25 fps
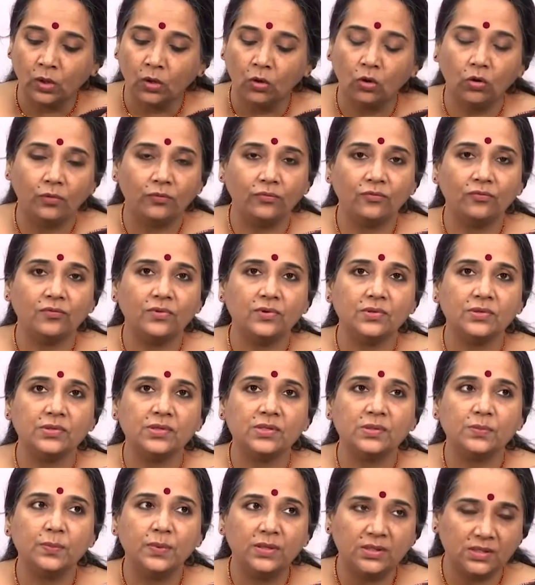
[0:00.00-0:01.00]
of
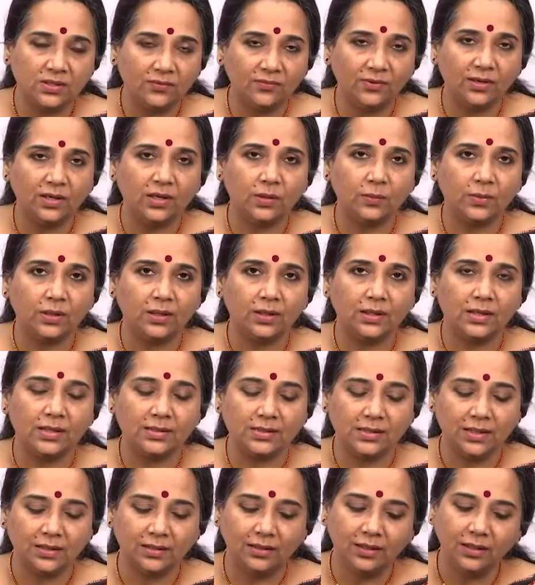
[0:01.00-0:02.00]
specific
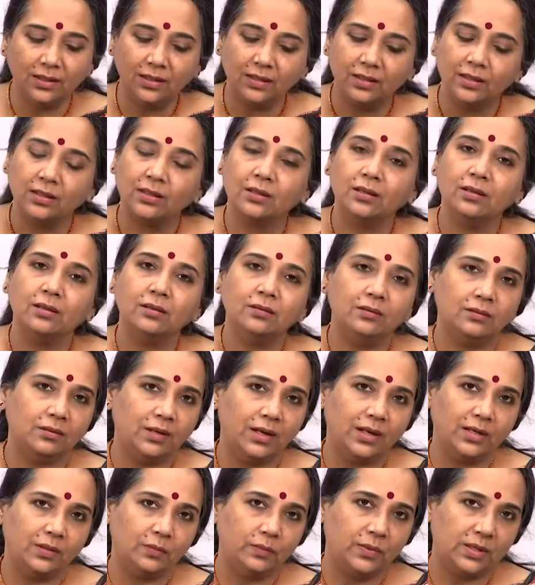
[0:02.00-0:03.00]
gamakas at the
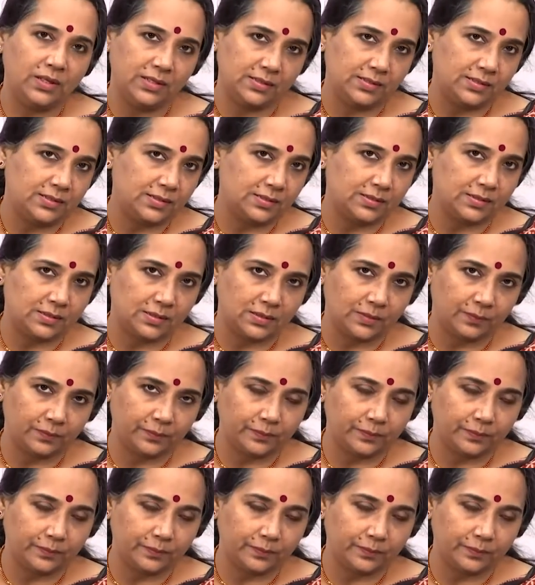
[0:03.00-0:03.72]
right places.